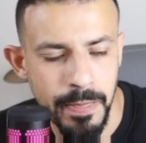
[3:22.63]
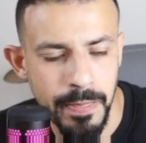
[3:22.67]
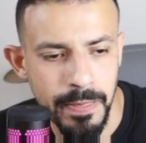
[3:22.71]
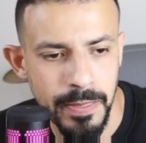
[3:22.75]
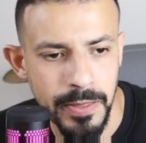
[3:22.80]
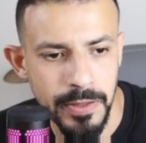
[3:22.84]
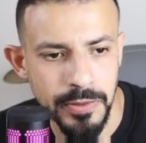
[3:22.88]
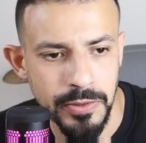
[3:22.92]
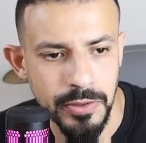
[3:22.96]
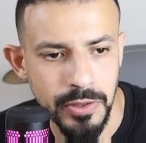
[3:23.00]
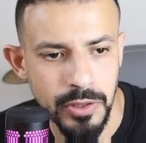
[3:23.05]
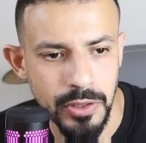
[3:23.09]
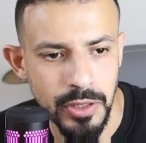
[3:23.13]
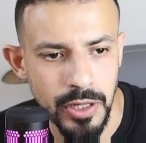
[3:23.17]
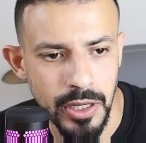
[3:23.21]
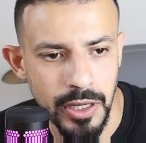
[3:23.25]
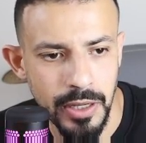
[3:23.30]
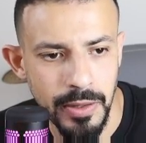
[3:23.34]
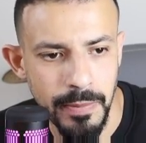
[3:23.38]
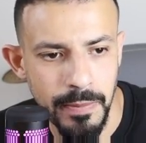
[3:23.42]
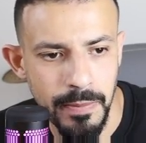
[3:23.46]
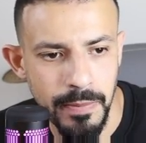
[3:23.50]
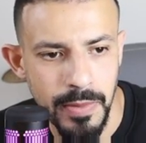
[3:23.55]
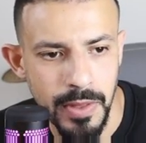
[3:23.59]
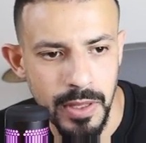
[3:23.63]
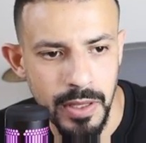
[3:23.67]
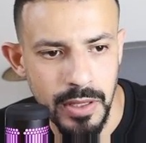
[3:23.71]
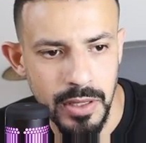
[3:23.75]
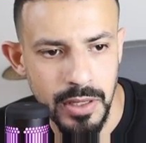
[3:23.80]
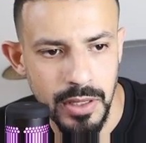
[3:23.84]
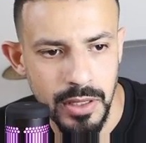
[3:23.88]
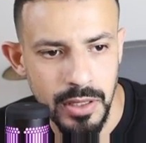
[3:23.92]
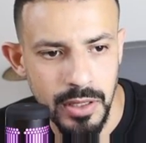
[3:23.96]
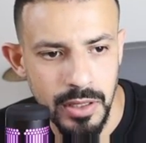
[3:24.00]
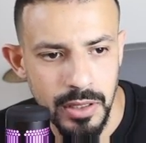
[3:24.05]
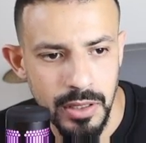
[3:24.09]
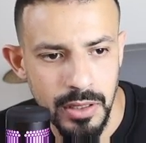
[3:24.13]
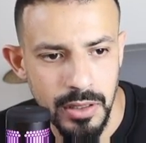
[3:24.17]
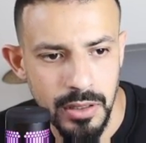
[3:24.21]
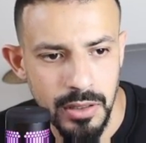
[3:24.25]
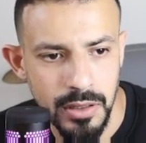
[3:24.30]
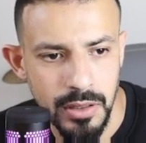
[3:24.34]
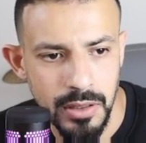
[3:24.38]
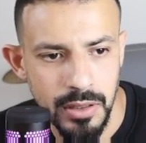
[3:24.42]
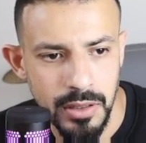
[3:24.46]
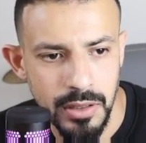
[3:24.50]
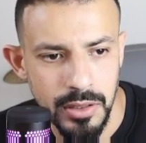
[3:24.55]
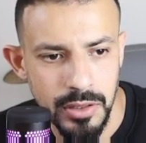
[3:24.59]
This is gonna
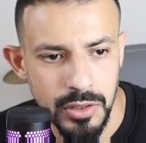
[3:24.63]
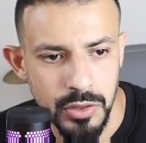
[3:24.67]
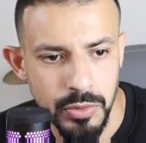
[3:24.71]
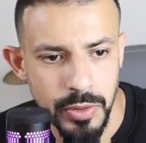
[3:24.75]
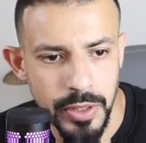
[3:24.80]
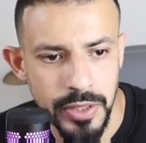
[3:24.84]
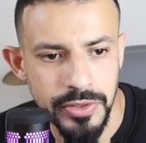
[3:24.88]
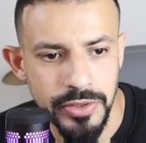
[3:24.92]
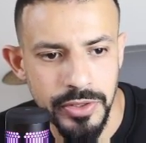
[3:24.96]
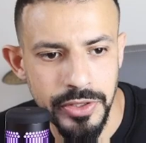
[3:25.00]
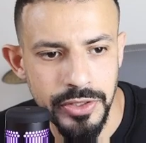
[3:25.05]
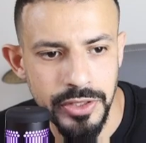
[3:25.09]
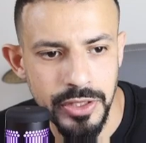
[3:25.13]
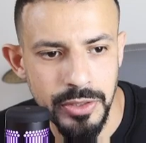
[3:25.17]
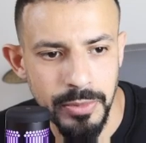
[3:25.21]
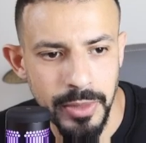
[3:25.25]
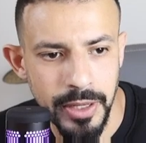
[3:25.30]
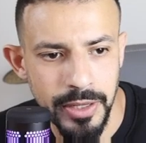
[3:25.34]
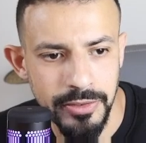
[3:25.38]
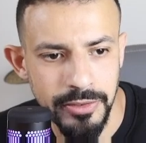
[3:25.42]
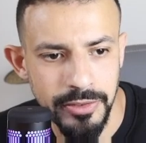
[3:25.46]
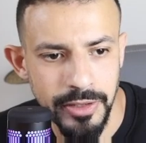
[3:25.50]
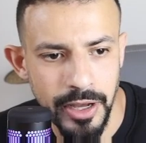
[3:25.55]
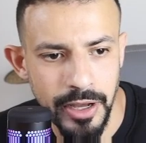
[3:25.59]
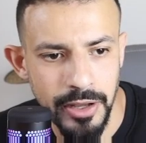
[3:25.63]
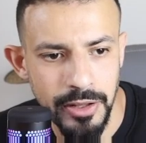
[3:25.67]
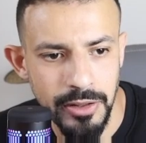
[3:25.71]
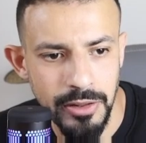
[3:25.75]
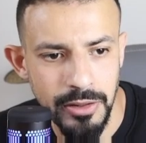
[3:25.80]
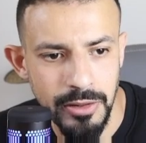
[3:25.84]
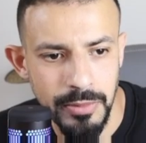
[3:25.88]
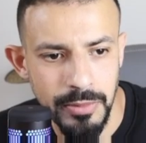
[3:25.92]
transition my file.